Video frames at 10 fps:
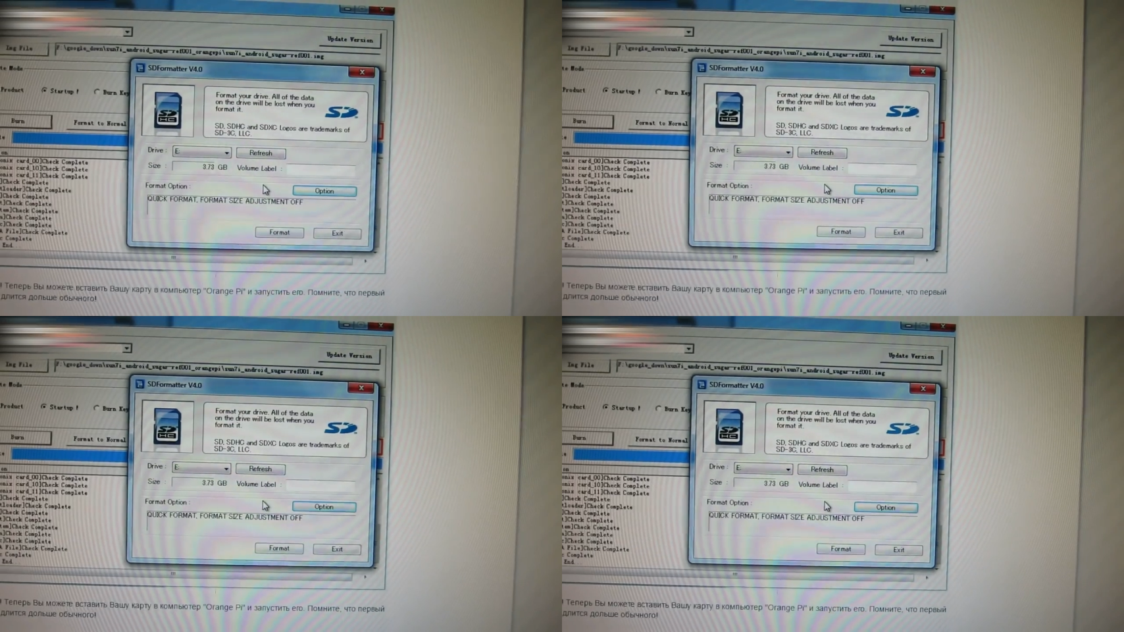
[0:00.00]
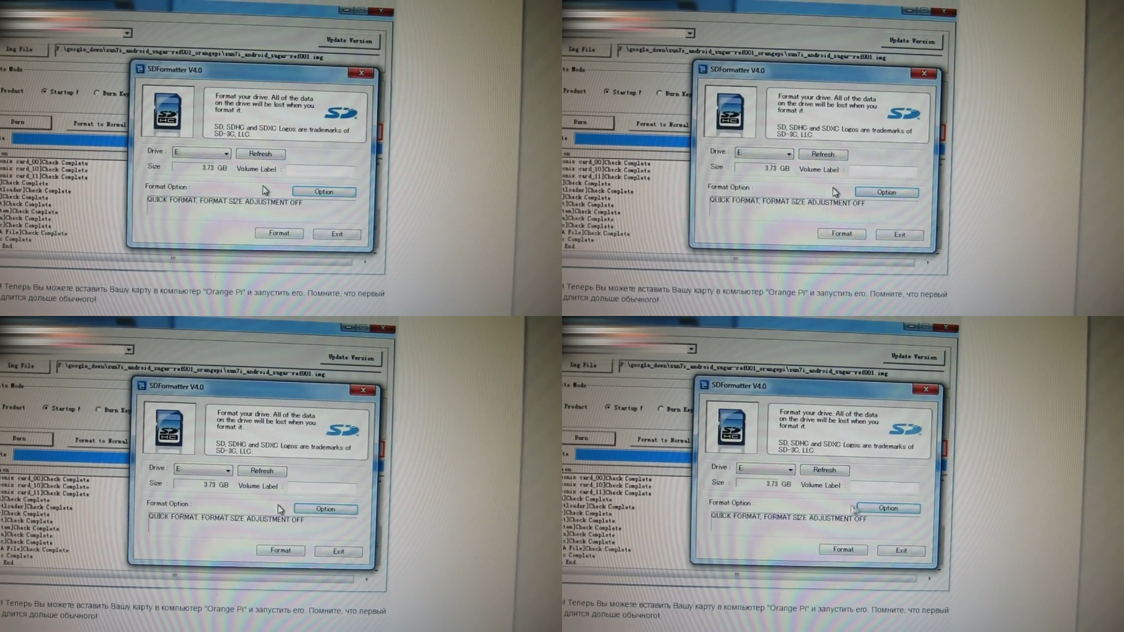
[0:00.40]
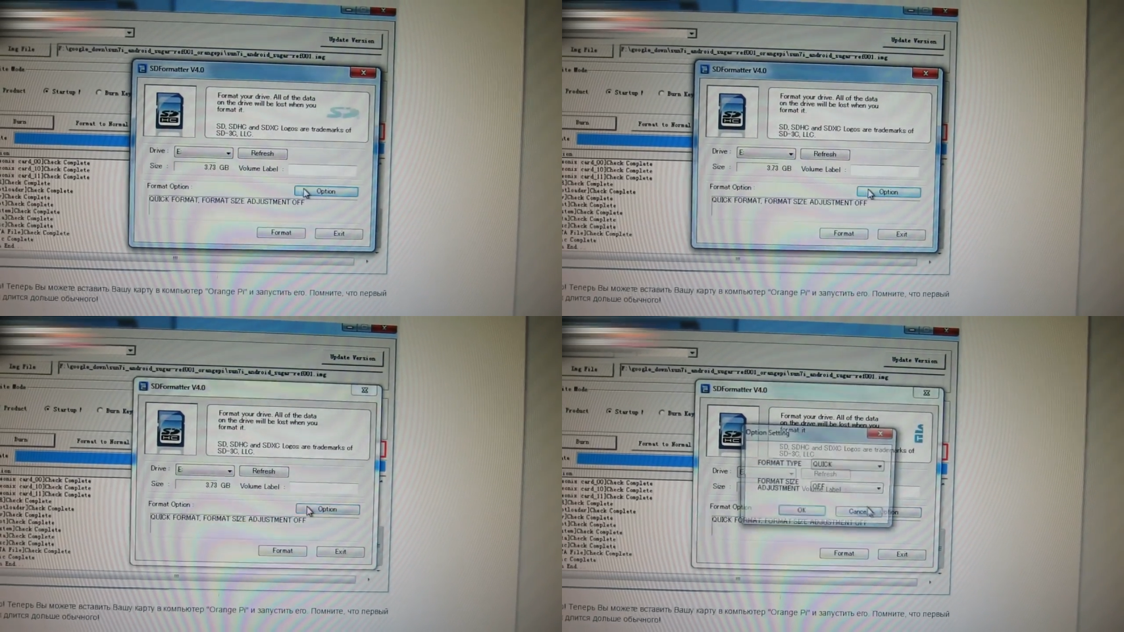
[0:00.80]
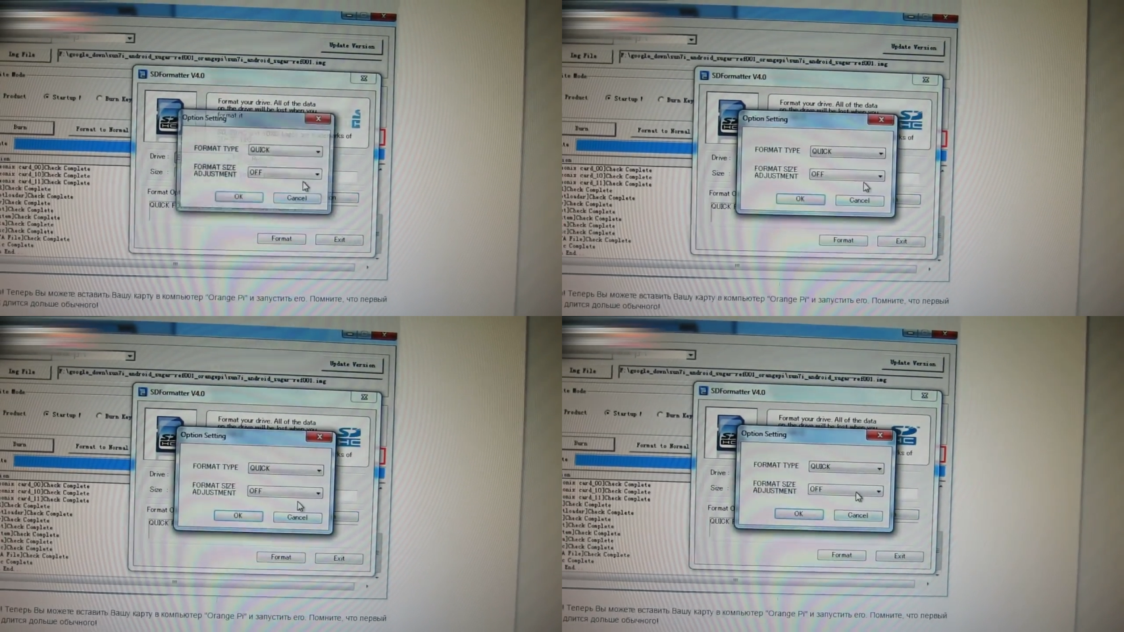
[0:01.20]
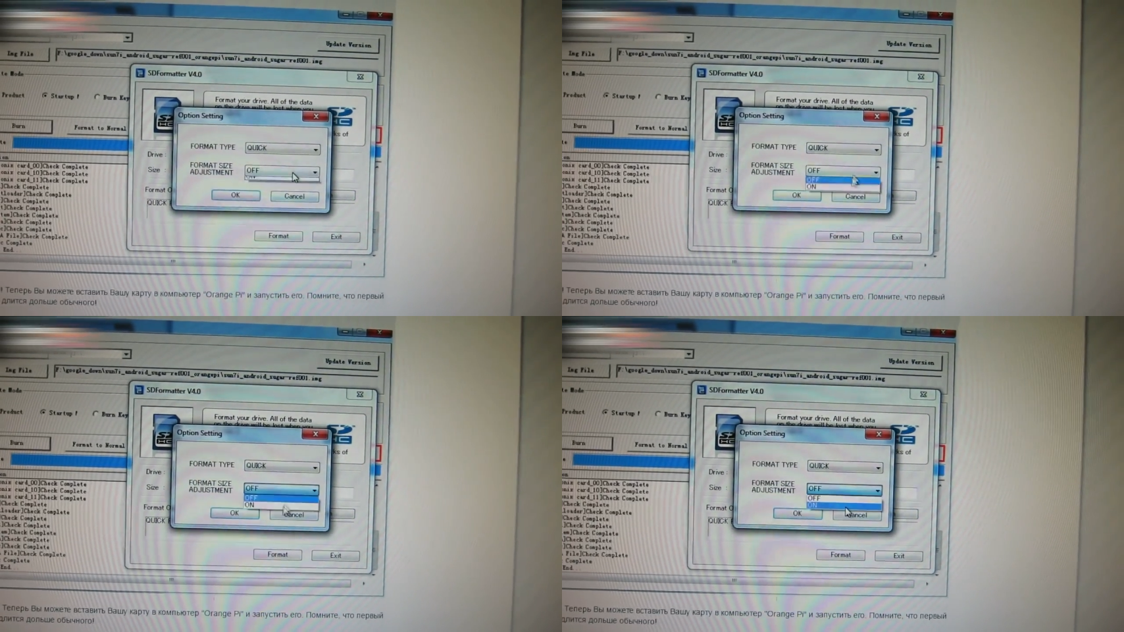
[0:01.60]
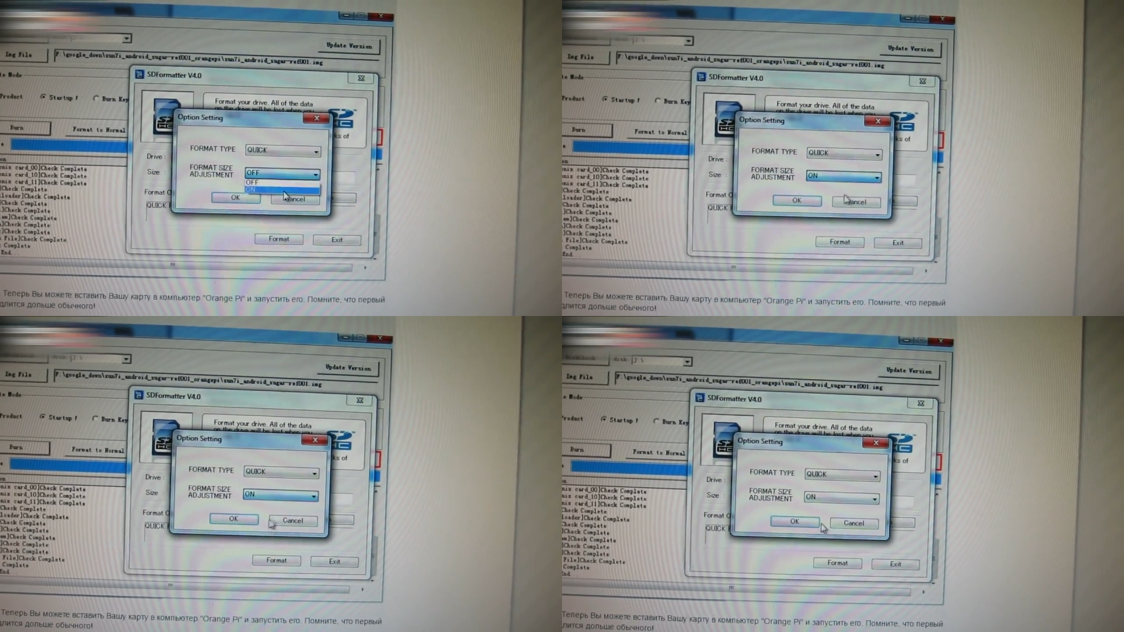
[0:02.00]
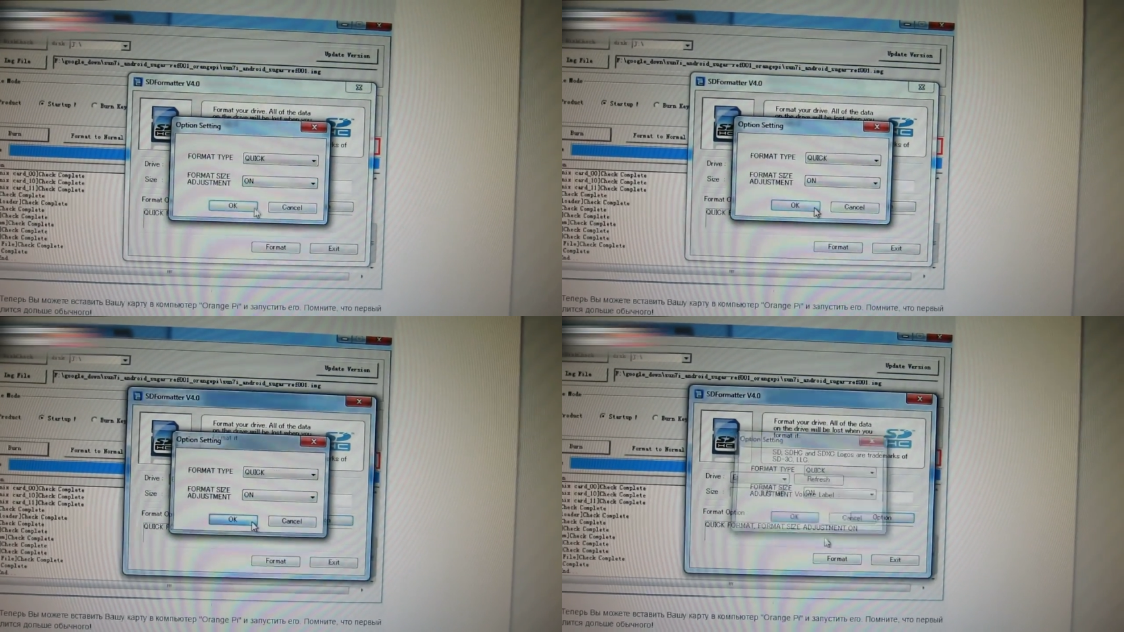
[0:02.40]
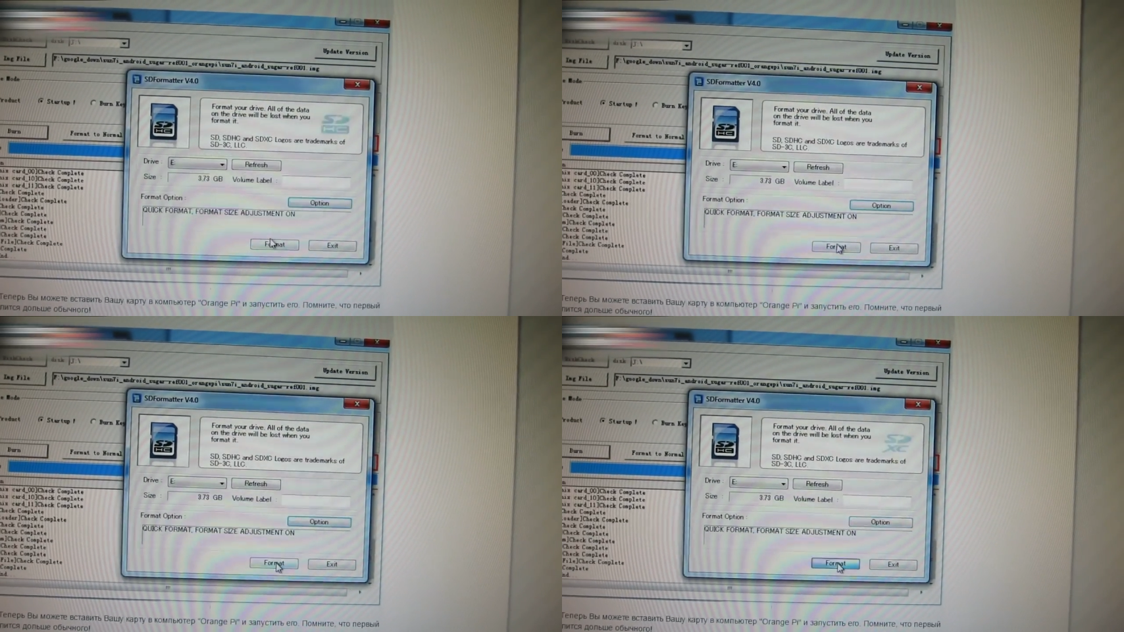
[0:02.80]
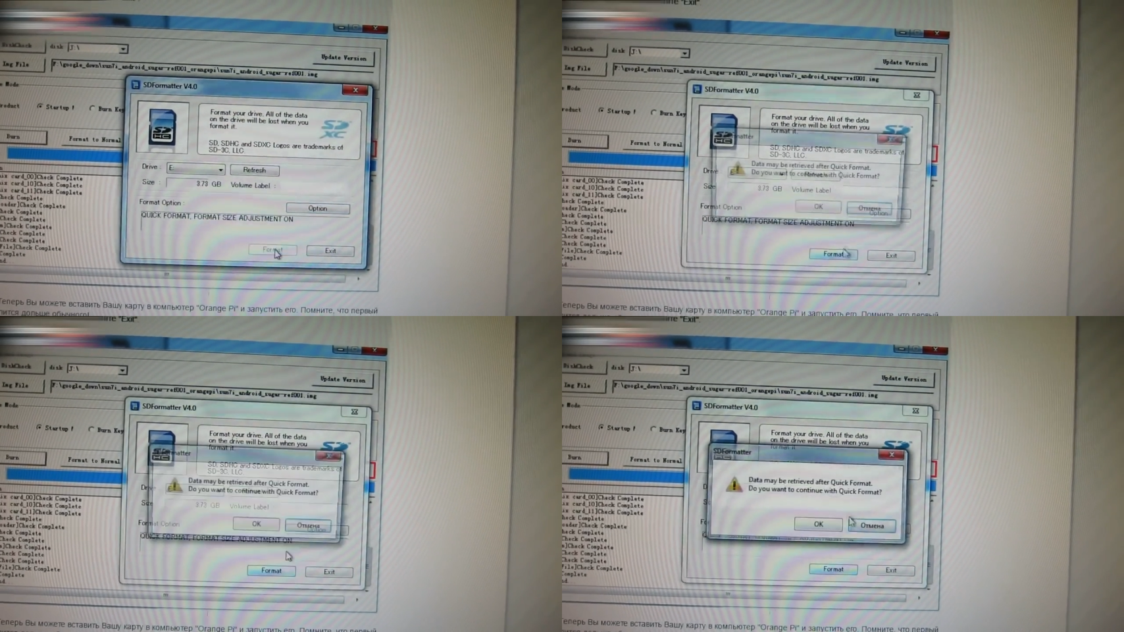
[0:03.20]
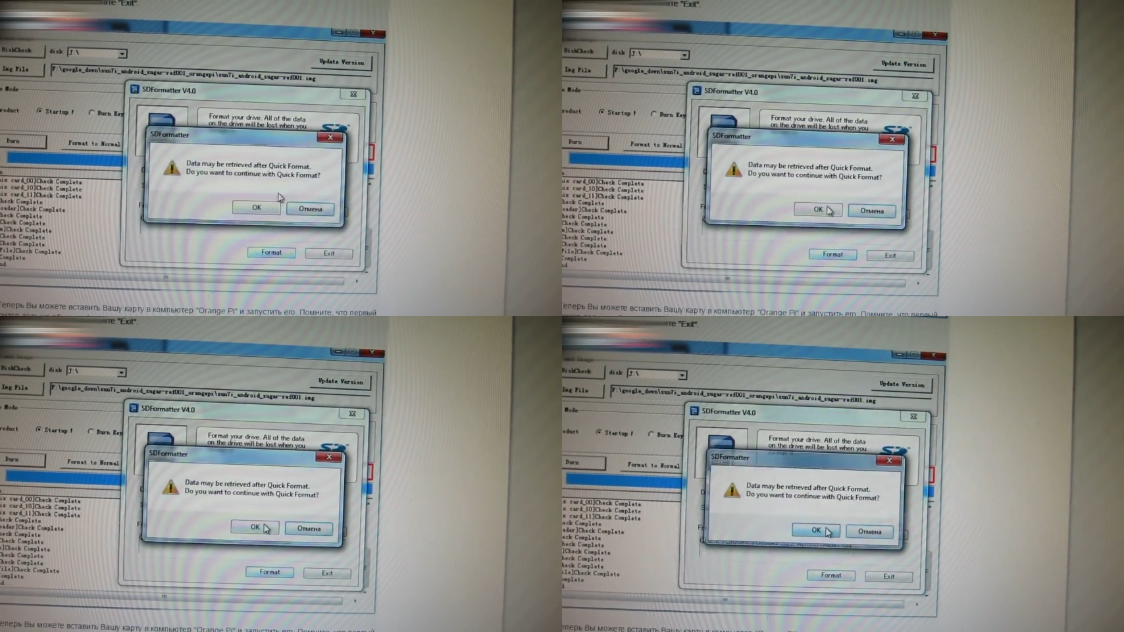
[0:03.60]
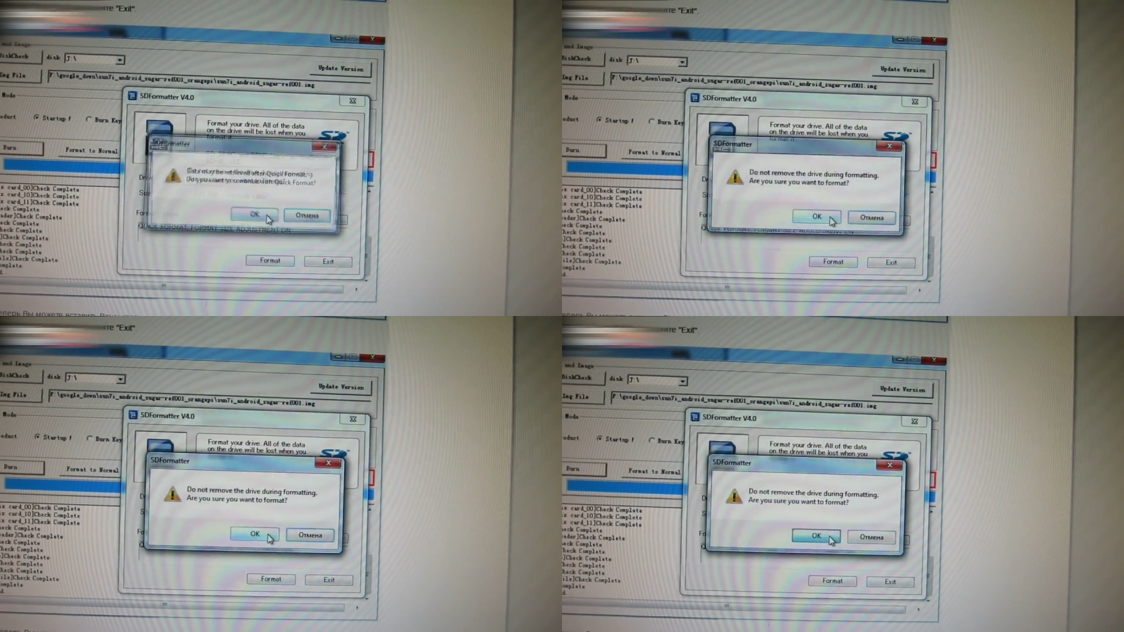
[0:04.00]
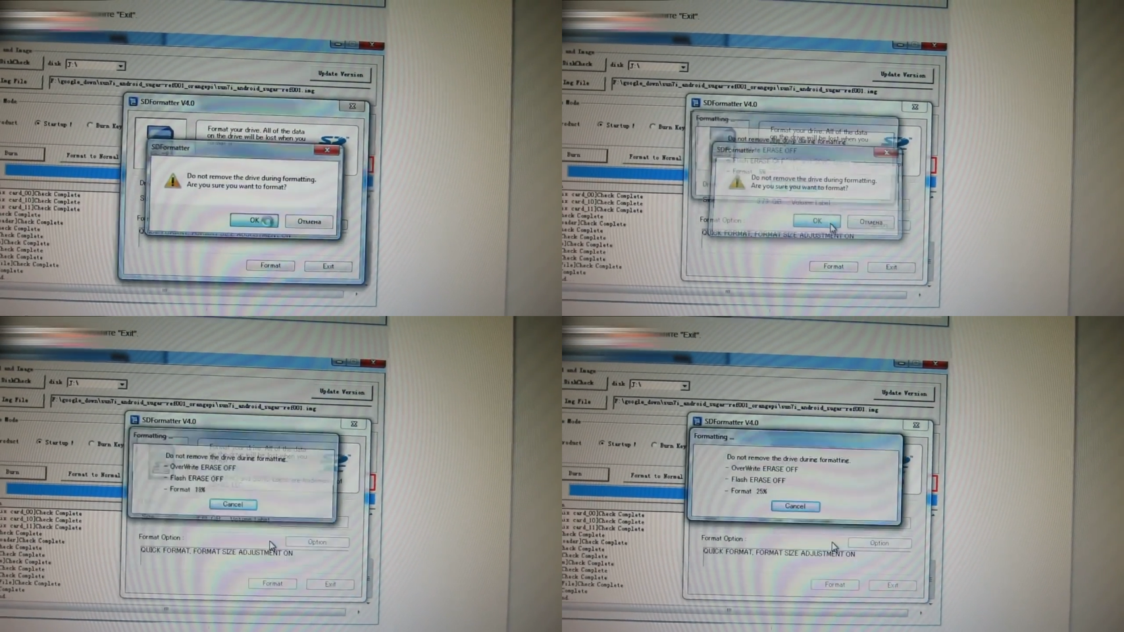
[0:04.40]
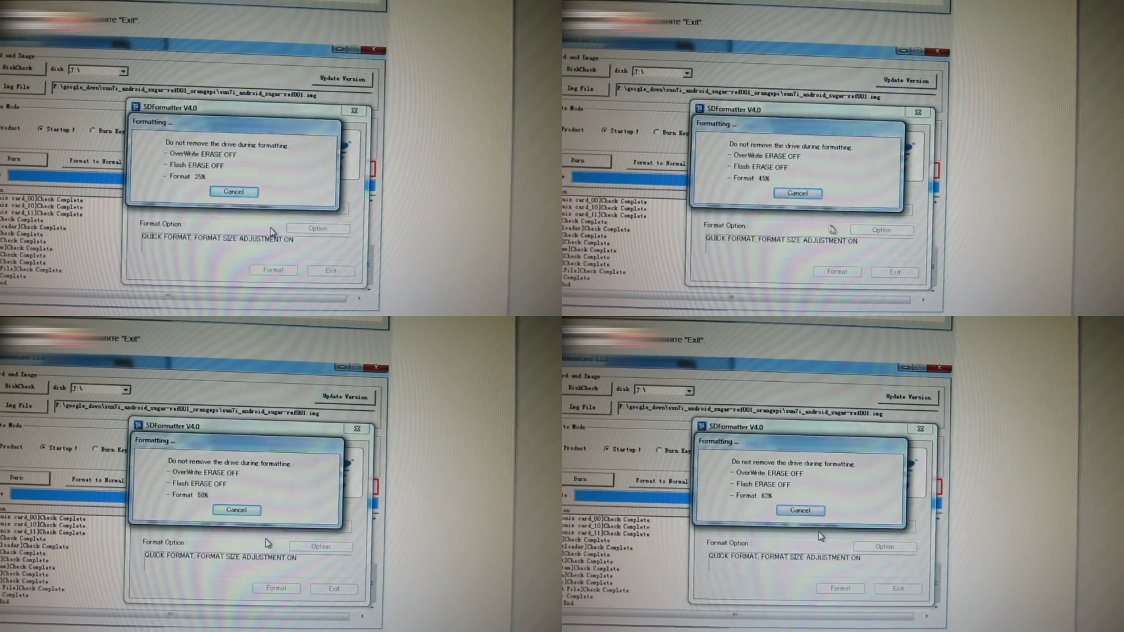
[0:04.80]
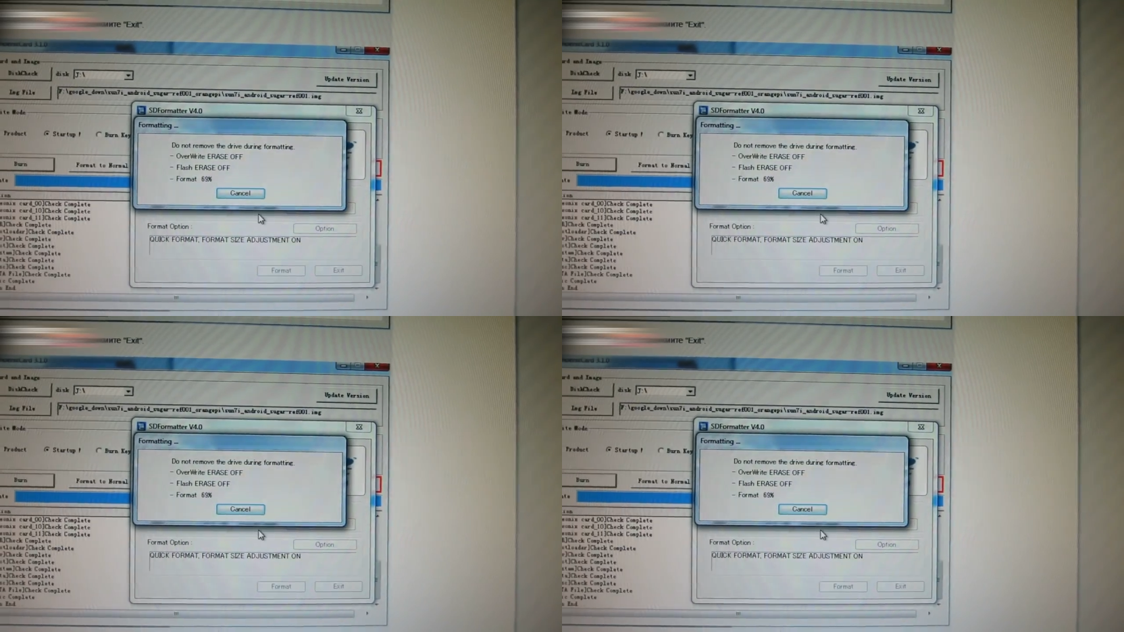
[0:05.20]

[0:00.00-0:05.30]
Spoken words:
(no speaker visible)